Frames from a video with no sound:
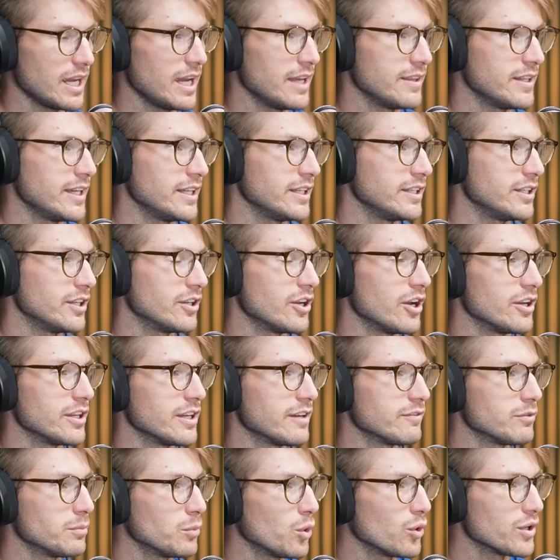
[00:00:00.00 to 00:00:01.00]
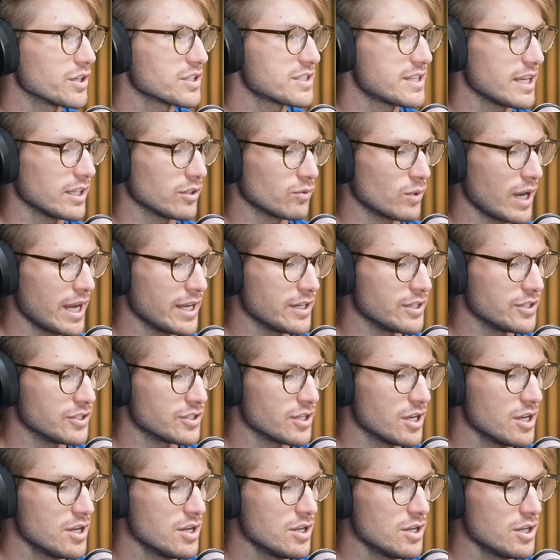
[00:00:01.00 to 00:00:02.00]
and then, you know, you have a more accelerated
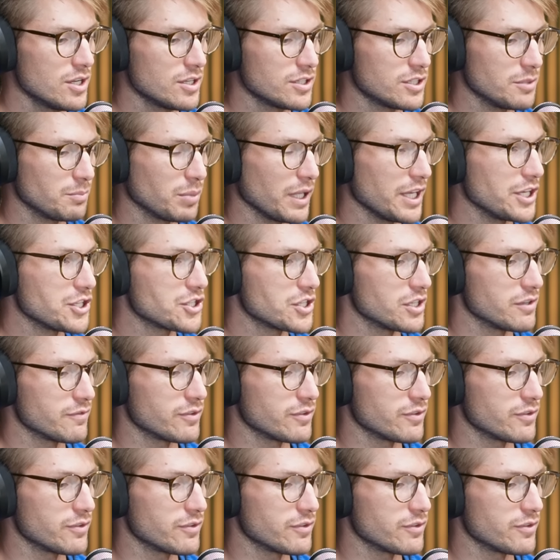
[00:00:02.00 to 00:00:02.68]
depletion